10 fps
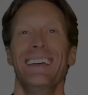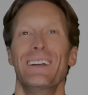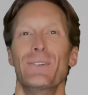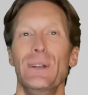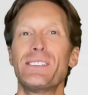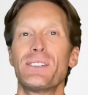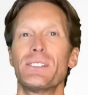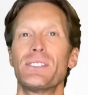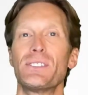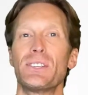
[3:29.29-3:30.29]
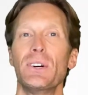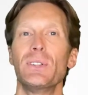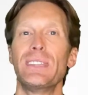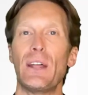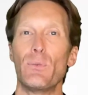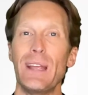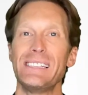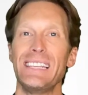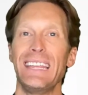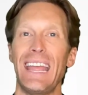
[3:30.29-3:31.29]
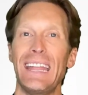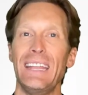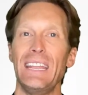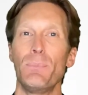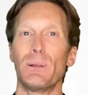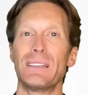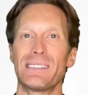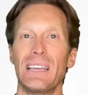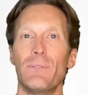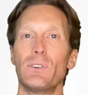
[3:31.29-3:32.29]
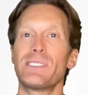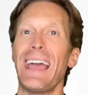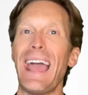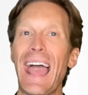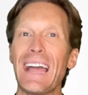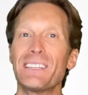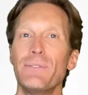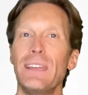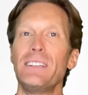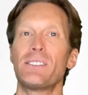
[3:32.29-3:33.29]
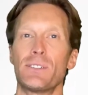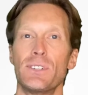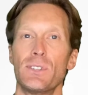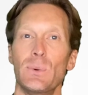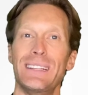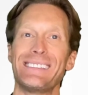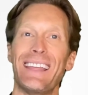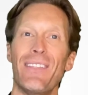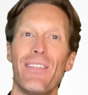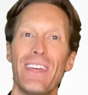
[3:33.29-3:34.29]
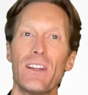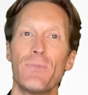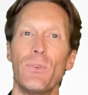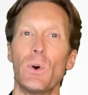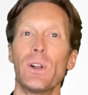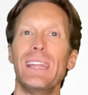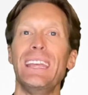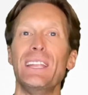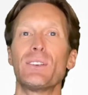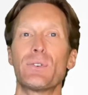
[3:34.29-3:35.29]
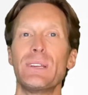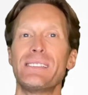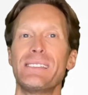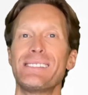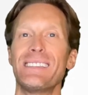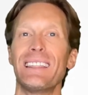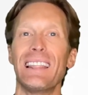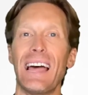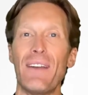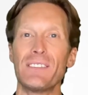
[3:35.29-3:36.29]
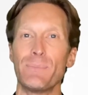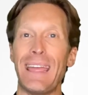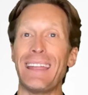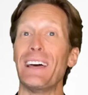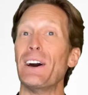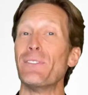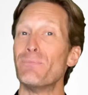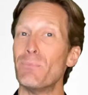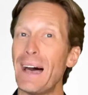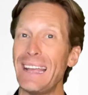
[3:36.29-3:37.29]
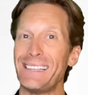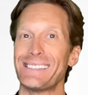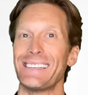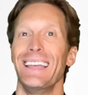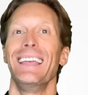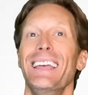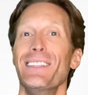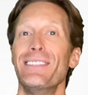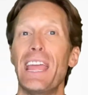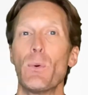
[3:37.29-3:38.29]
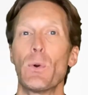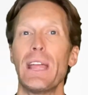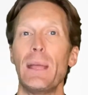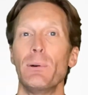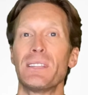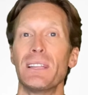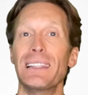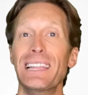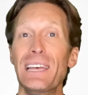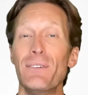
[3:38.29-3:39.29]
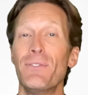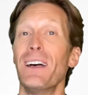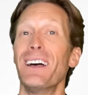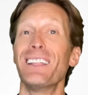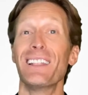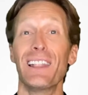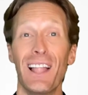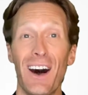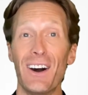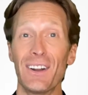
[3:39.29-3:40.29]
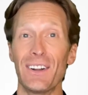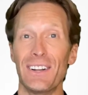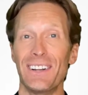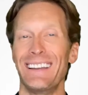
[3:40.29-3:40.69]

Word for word: Researchers showed that raising NAD+ levels activates sirtuins and therefore increases the lifespan of mice. They were able to live longer.